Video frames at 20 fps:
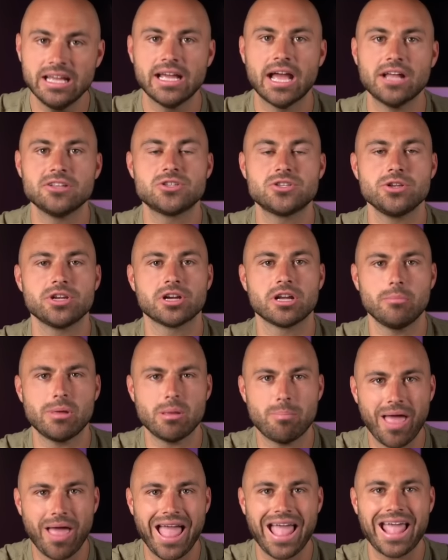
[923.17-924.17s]
And so you're going to be
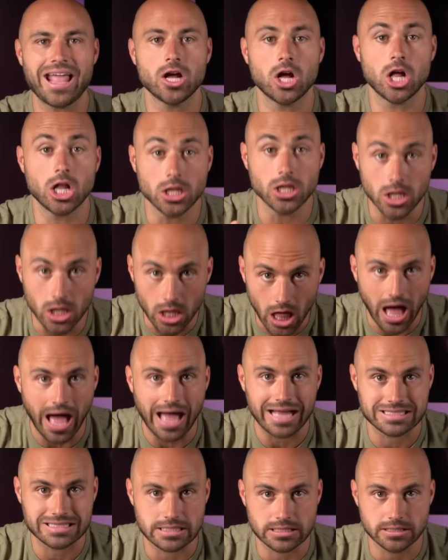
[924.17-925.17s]
paying a
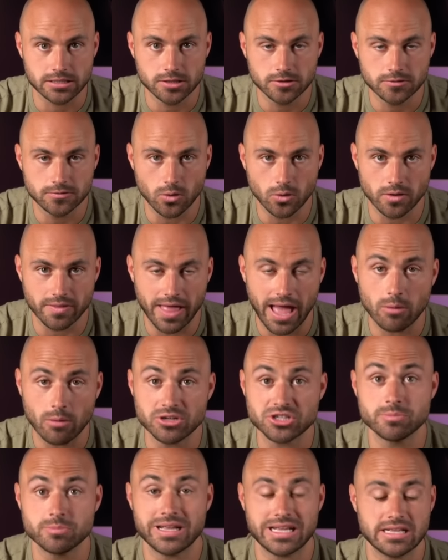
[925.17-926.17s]
lot for that,
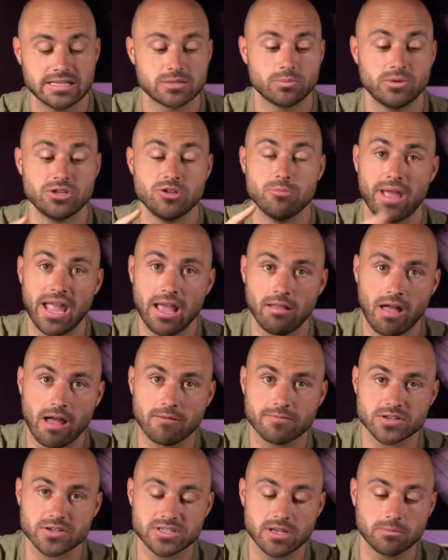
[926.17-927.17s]
which means when you pay a
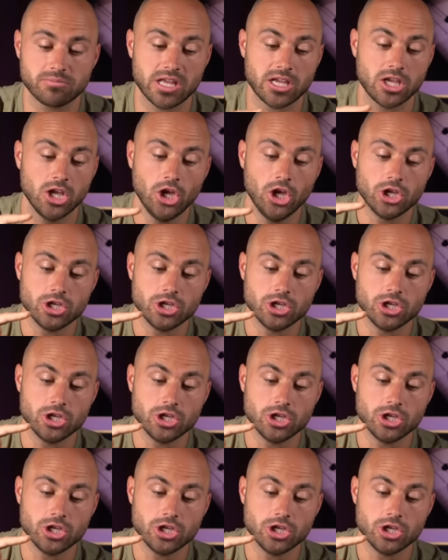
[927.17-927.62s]
lot for something,